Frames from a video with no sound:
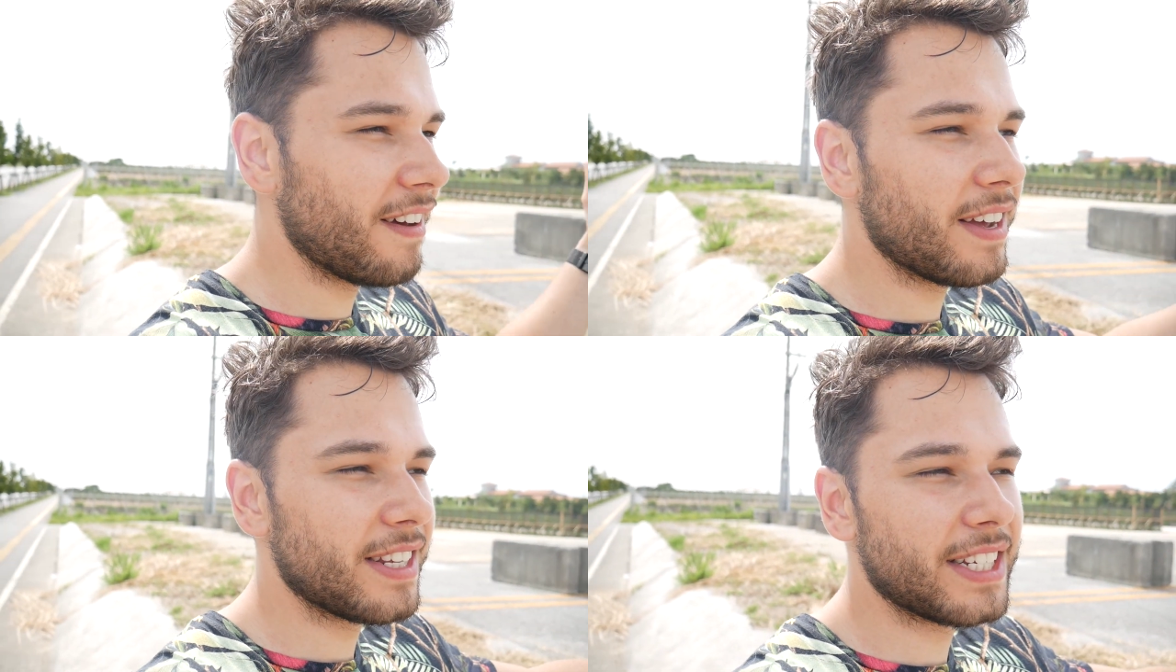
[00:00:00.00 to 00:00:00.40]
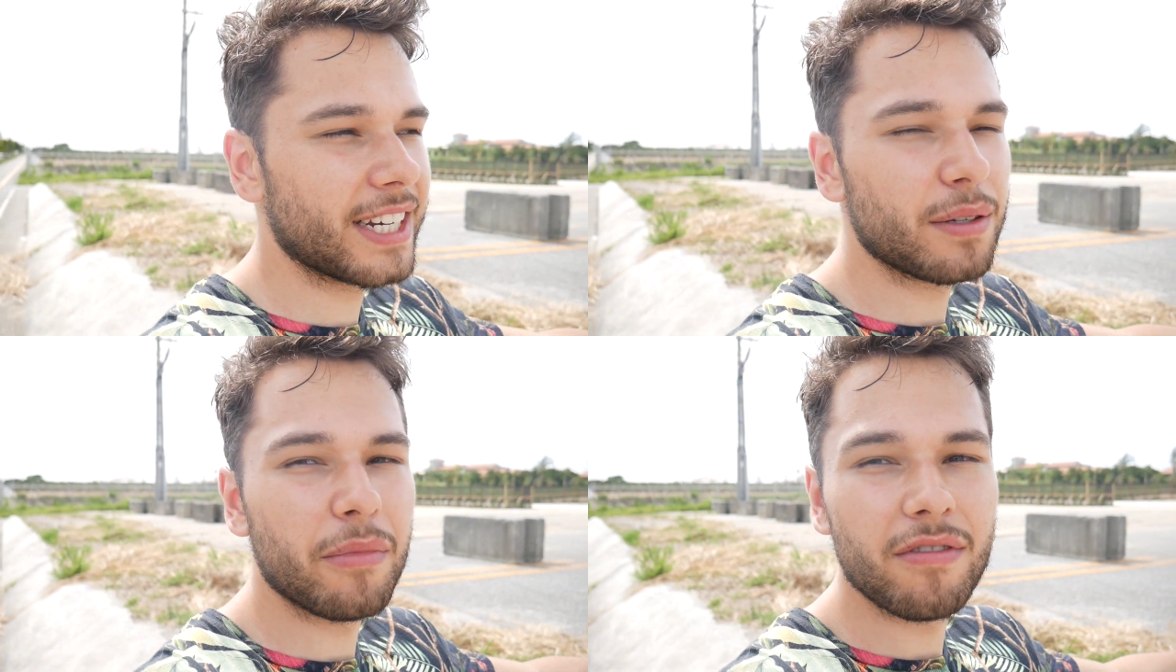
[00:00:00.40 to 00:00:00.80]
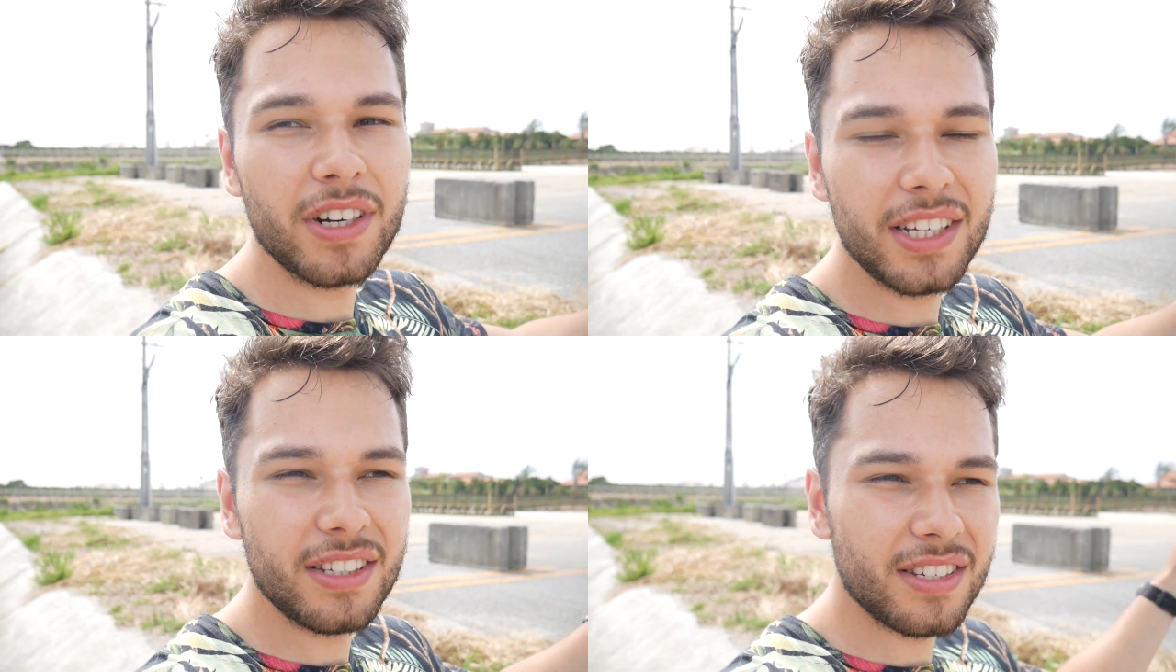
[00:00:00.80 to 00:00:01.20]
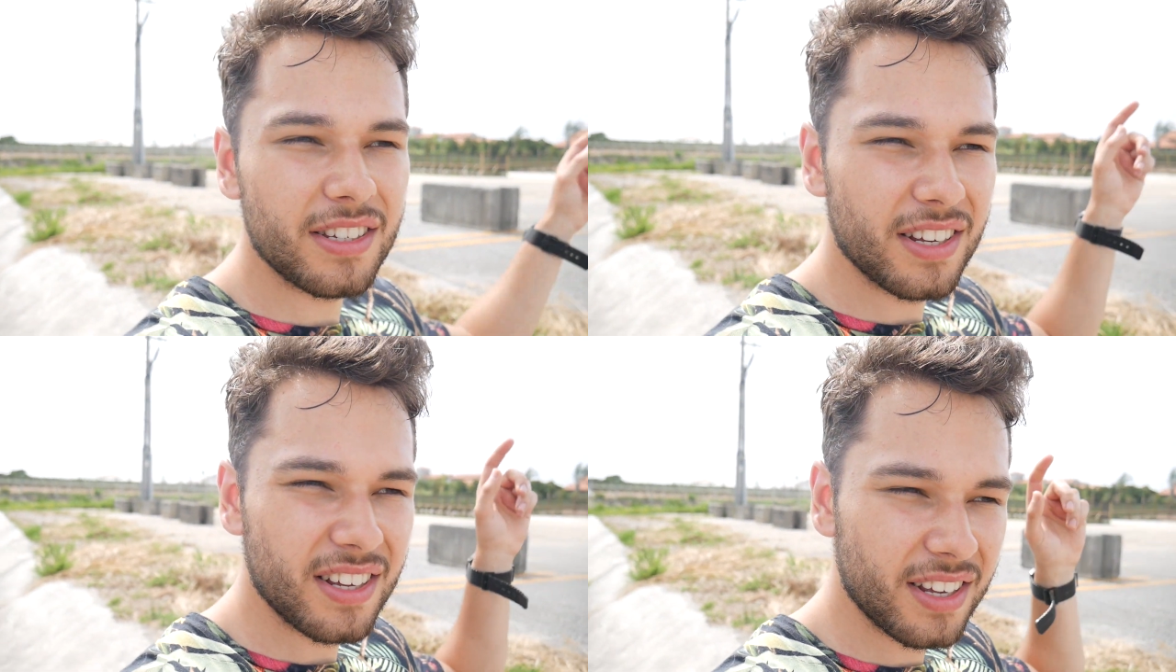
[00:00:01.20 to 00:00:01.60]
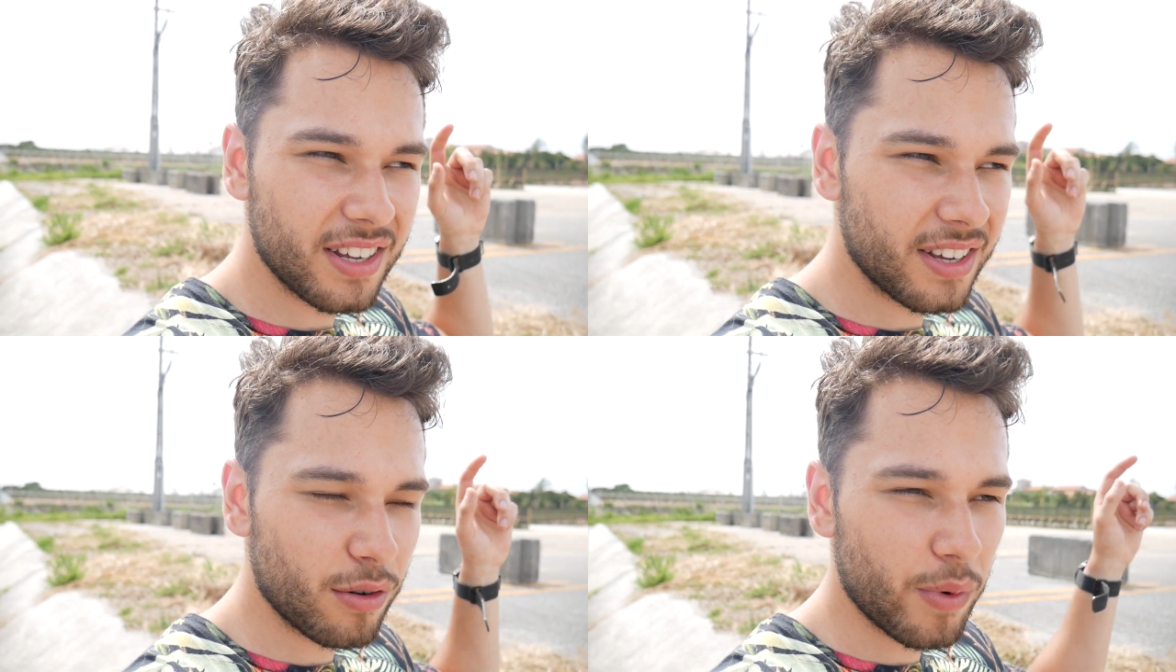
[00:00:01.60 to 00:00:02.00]
The 6th Marines
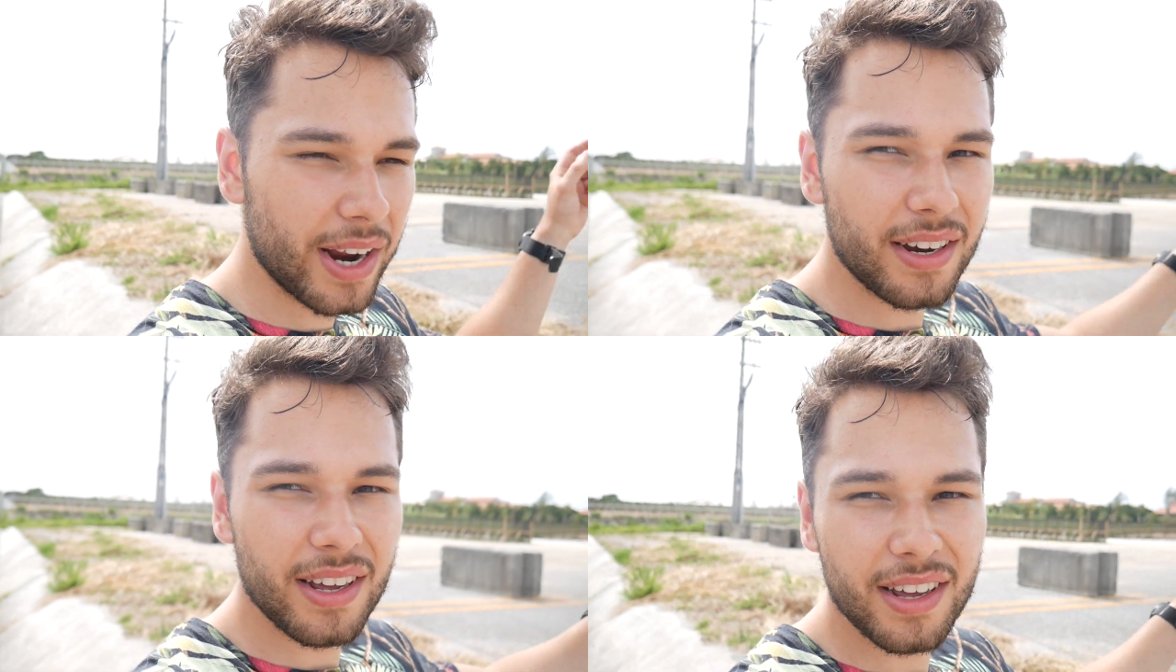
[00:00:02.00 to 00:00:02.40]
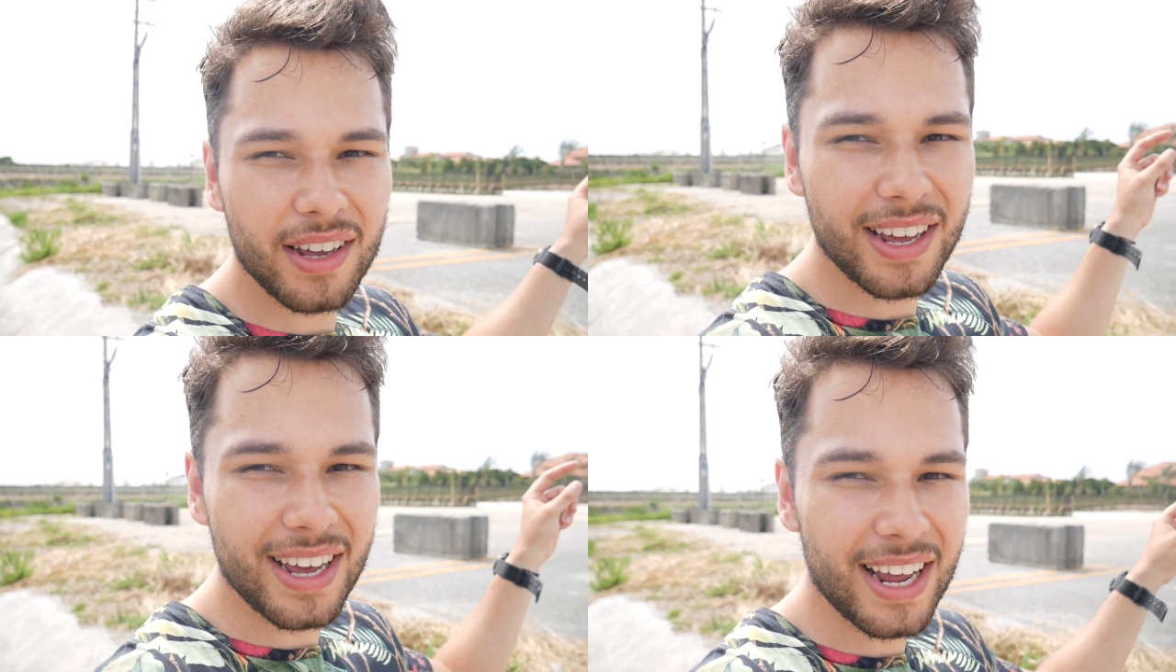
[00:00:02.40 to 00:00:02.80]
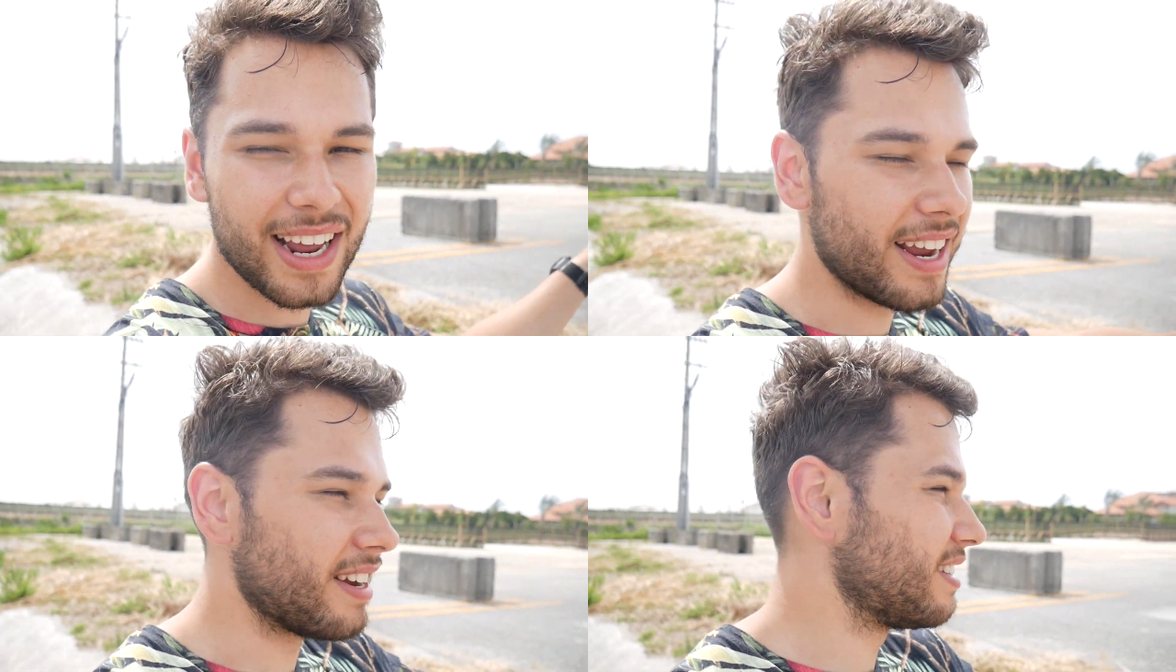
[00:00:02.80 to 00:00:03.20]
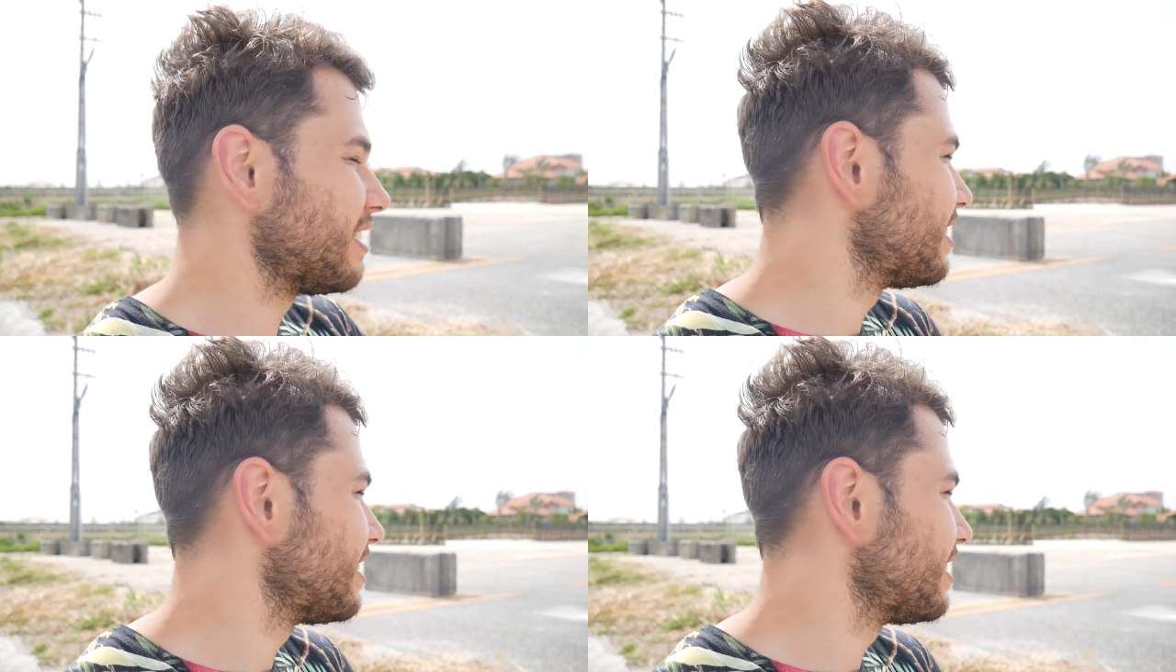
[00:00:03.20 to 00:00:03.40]
went here.